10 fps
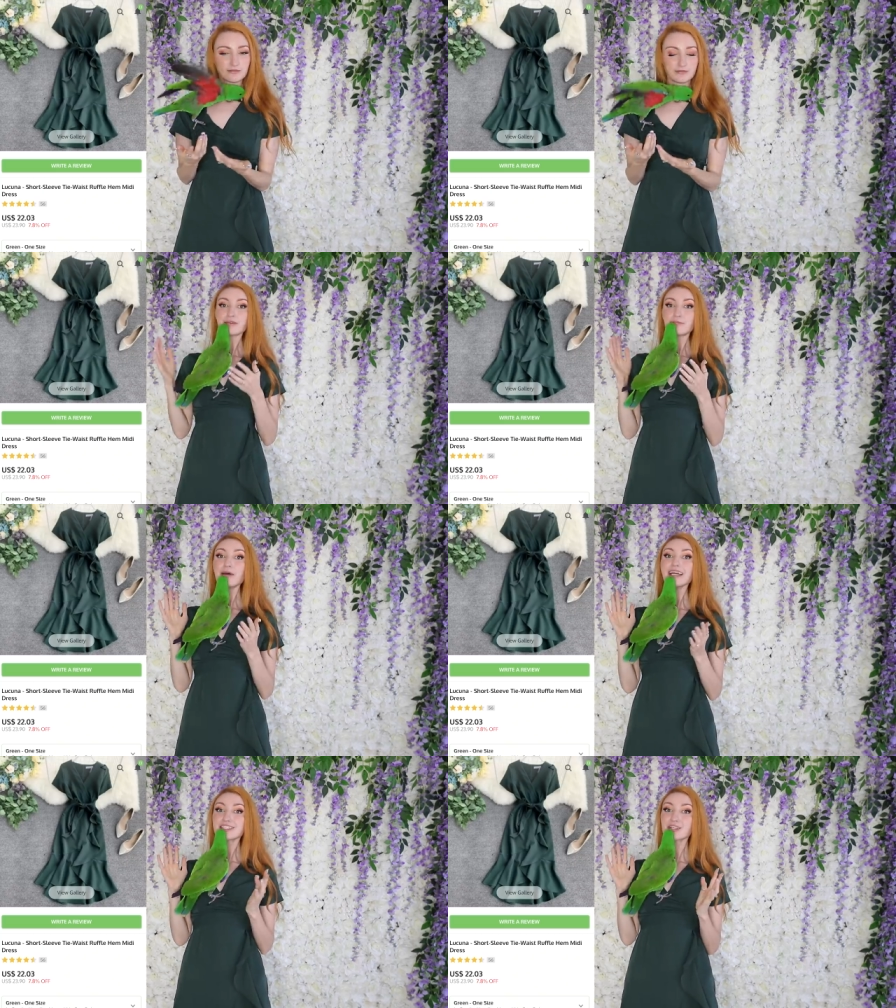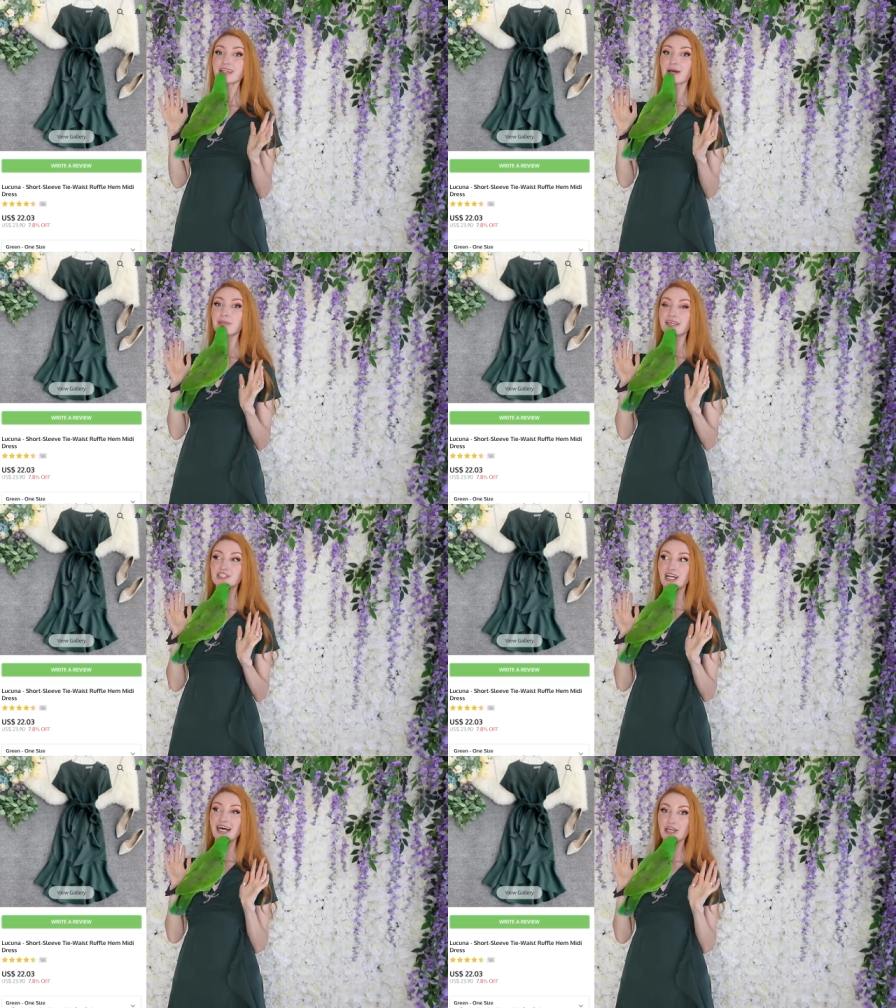And based on that
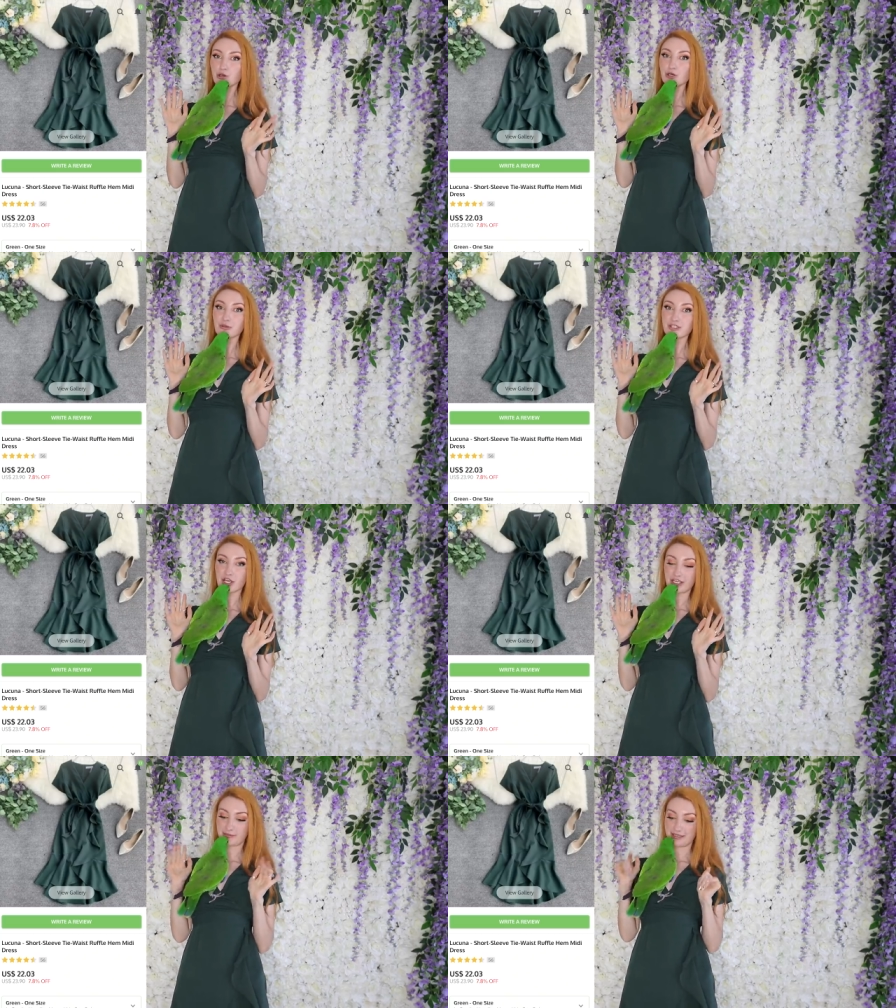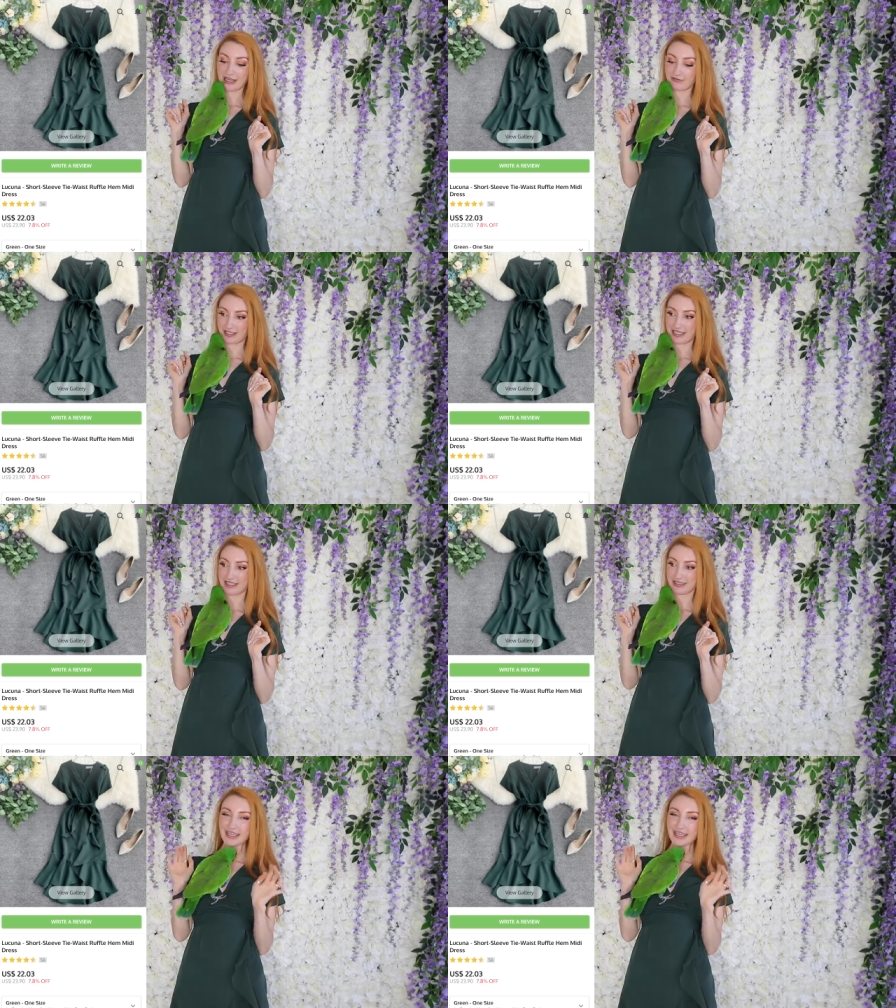picture, I thought it was going to be lovely.